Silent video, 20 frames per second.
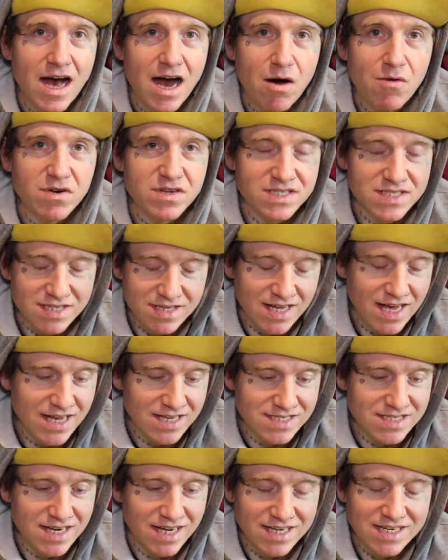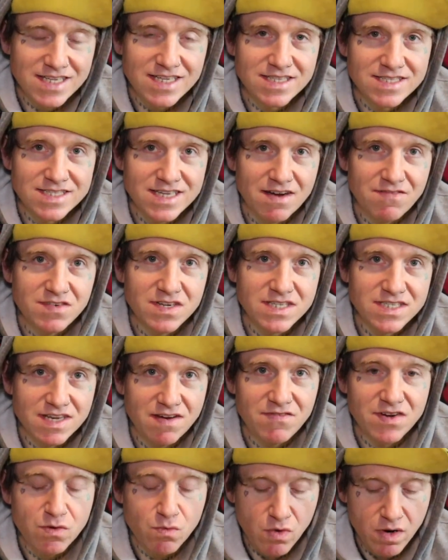I would have guessed 1970
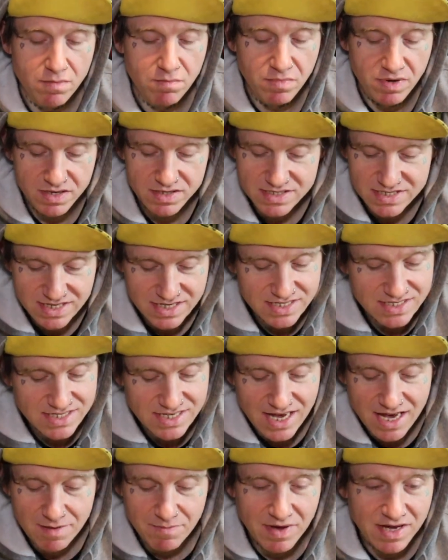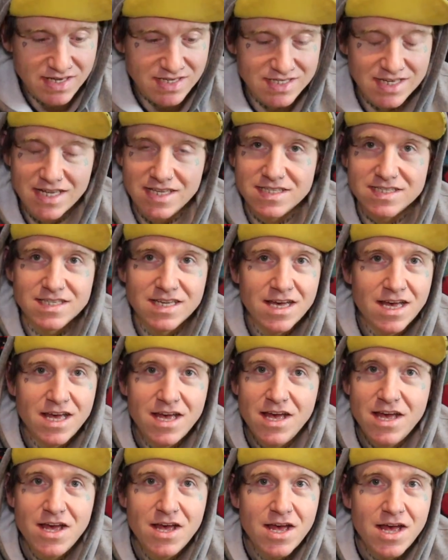71 but 68 makes sense
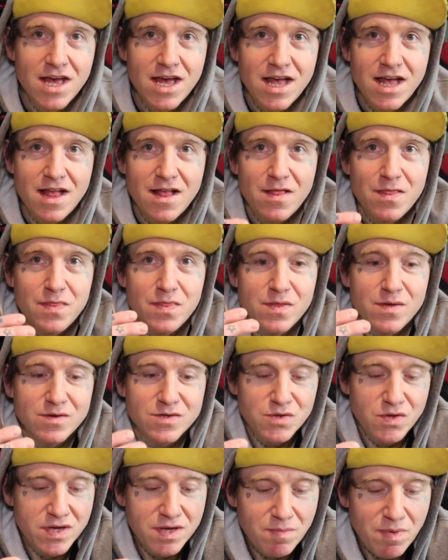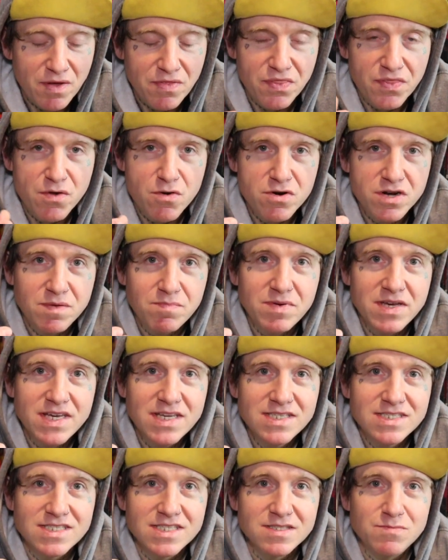there's only about 30
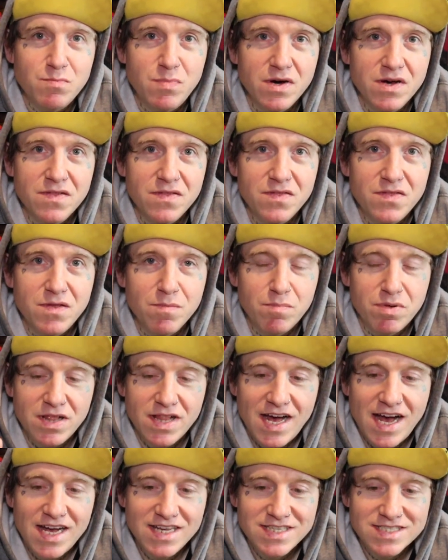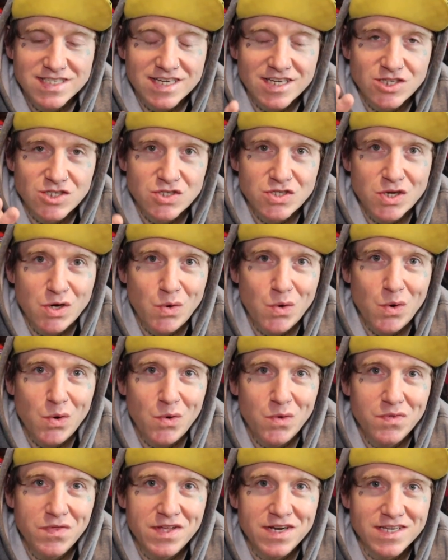pieces, but the plastic is so
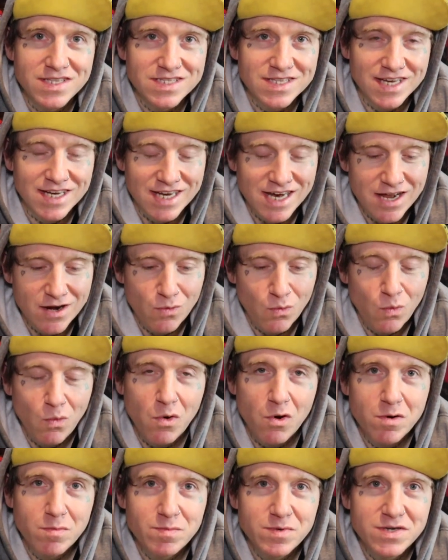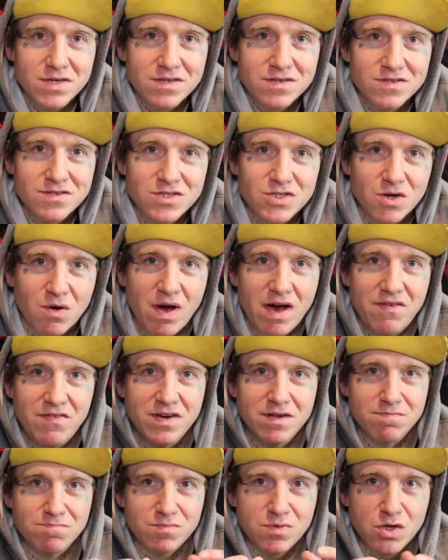old that it's like kind of warped. So
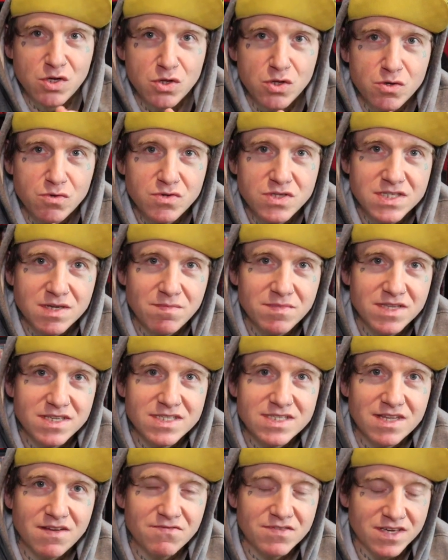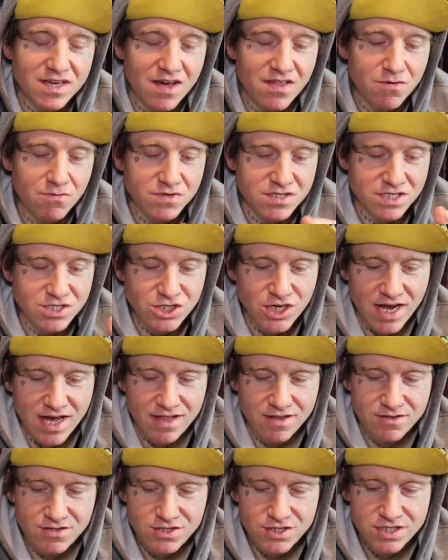having to glue some of this stuff together was a
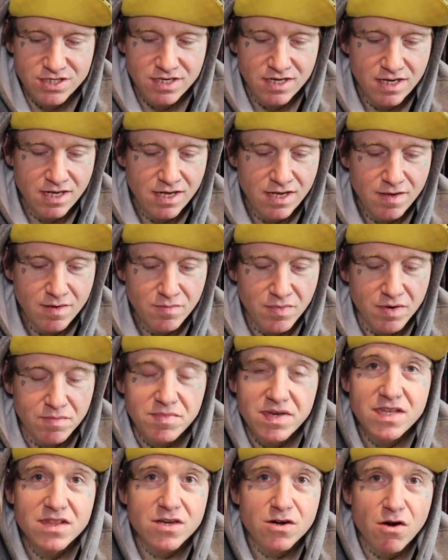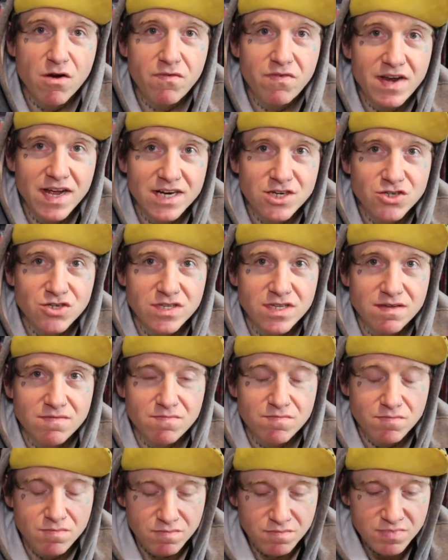challenge. But me and the girlfriend
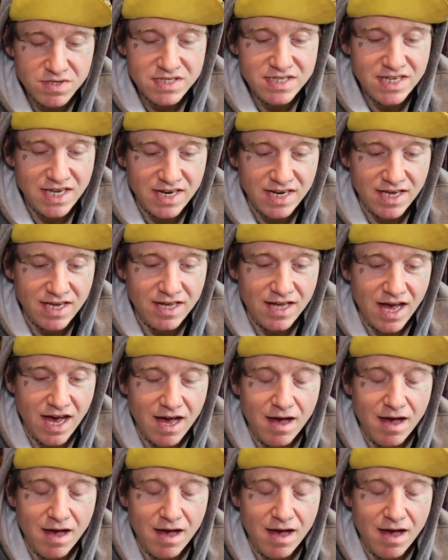actually did it.